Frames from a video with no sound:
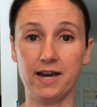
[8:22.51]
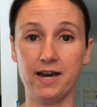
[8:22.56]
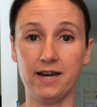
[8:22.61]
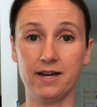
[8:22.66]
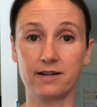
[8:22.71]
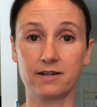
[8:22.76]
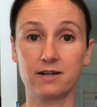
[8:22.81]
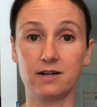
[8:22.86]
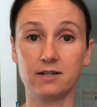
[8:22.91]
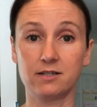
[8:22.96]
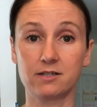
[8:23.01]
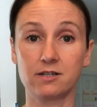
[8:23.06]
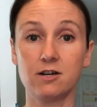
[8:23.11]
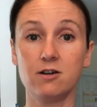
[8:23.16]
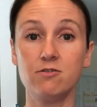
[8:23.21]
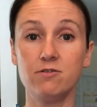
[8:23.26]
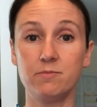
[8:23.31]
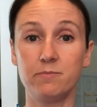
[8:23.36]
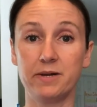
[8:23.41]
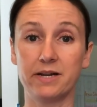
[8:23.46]
at
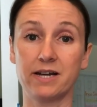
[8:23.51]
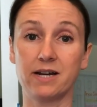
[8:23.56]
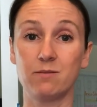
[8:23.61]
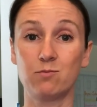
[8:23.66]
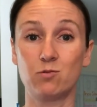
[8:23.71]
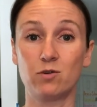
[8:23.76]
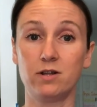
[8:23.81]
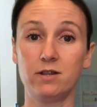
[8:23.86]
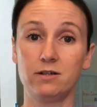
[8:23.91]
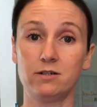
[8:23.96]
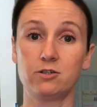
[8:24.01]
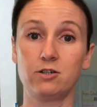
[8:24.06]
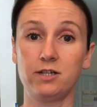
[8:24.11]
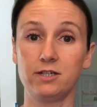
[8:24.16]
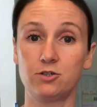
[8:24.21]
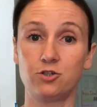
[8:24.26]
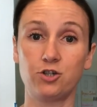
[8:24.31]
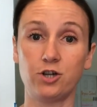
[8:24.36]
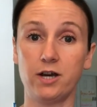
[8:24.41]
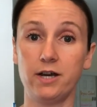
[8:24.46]
Costco and pick up one of their
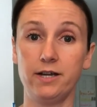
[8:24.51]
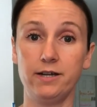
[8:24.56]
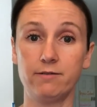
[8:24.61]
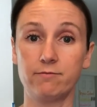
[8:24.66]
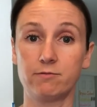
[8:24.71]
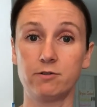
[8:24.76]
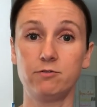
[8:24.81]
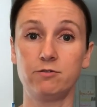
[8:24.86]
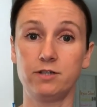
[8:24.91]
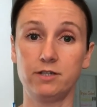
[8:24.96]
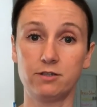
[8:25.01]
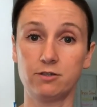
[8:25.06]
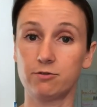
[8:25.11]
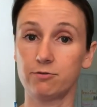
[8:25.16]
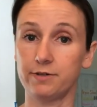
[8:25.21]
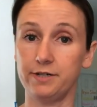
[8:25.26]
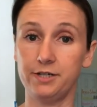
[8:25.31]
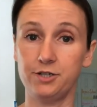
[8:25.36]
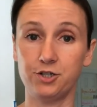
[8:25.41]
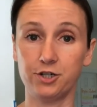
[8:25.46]
like giant
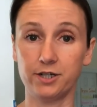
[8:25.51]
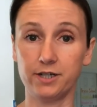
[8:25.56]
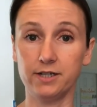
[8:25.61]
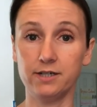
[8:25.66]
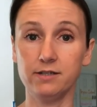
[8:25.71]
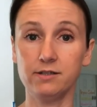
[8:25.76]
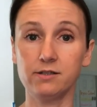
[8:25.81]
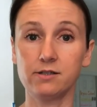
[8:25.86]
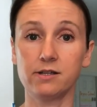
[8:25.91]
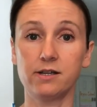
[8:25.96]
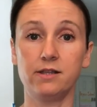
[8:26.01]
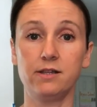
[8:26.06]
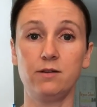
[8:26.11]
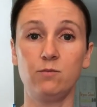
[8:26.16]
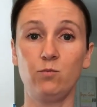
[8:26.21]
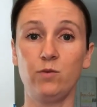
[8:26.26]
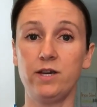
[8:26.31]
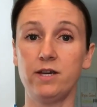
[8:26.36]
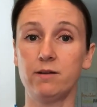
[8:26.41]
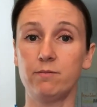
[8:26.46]
rotisserie chickens, and
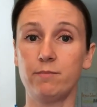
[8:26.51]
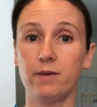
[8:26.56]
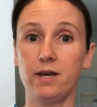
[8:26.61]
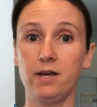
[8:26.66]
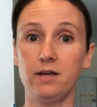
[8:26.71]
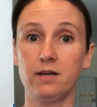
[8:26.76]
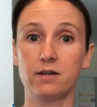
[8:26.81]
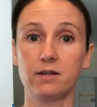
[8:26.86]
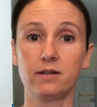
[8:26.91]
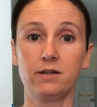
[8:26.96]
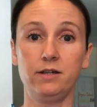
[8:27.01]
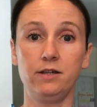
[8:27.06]
then we can make,